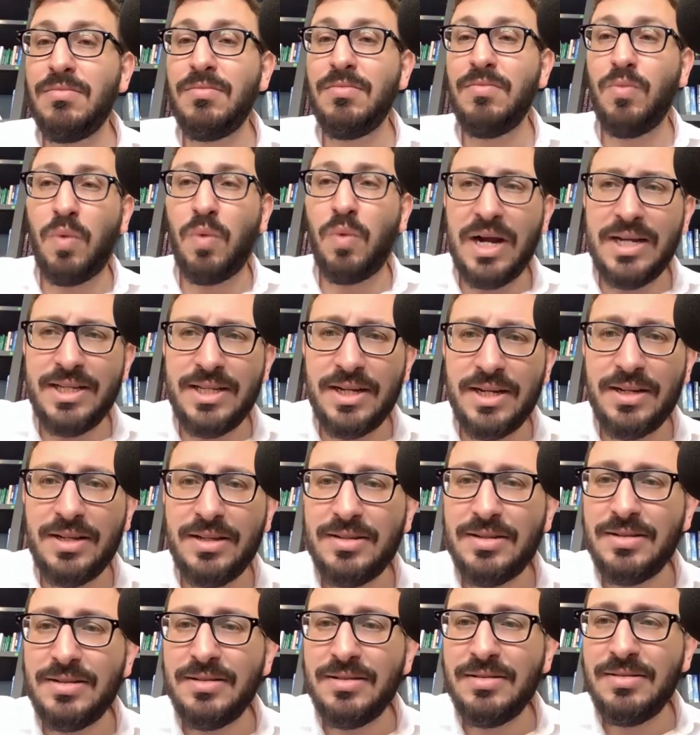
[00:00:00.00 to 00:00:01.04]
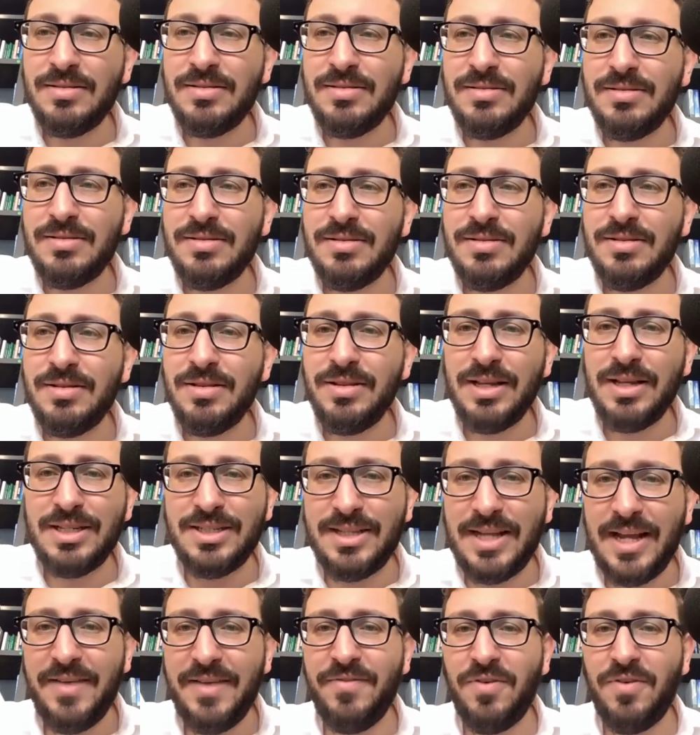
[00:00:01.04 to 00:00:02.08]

why didn't they stave